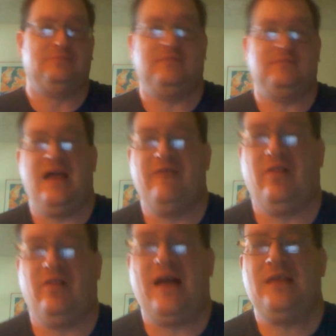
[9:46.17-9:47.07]
have a
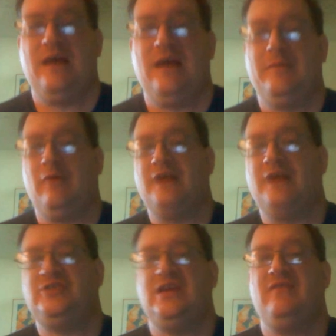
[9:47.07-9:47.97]
lot of time to
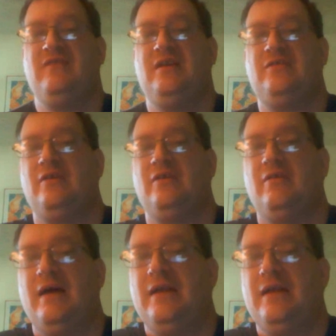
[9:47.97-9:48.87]
watch TV, so
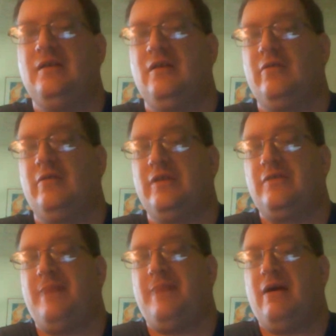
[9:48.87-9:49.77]
I can only
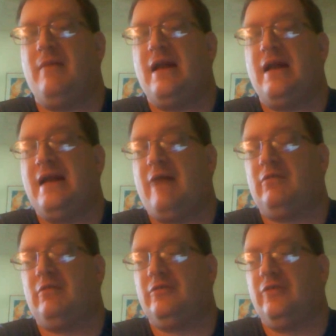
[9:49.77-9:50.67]
spare about an
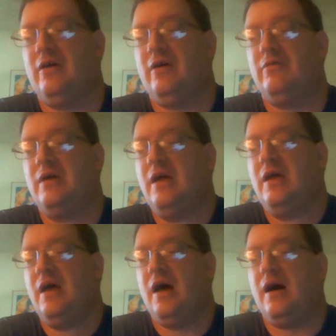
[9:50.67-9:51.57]
hour or so,
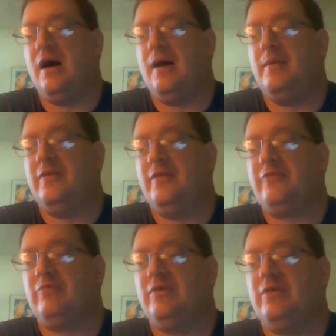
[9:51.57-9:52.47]
and this
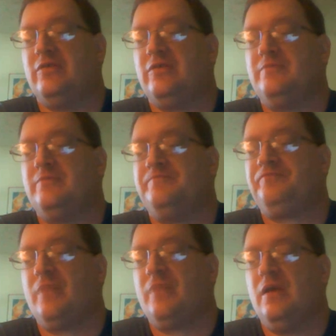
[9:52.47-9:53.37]
was
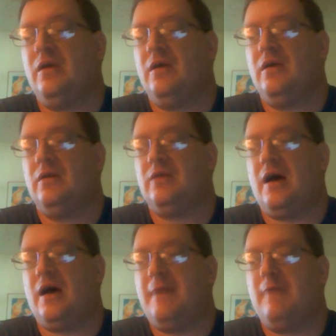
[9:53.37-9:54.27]

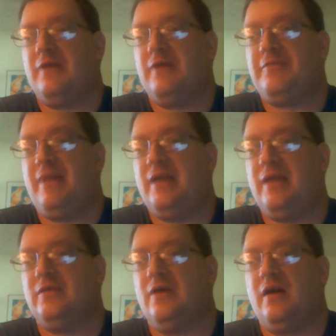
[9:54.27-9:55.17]
time well spent
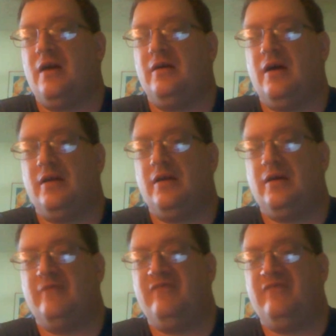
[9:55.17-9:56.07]
on a
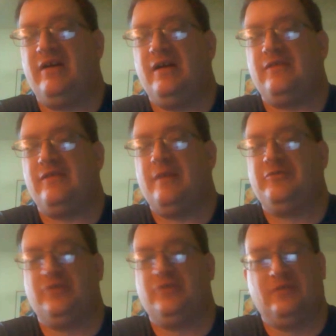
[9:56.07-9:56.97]
very
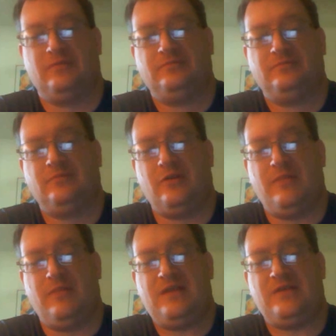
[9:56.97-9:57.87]
exceptional little
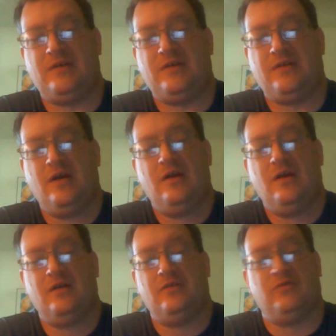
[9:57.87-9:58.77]
miniseries.
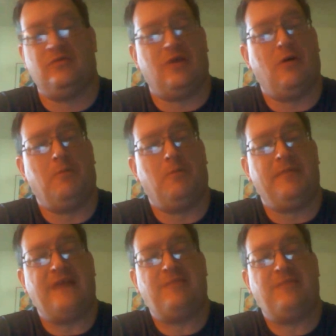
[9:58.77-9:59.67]
So
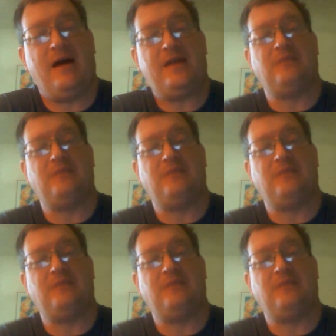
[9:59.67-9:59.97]
that's about it.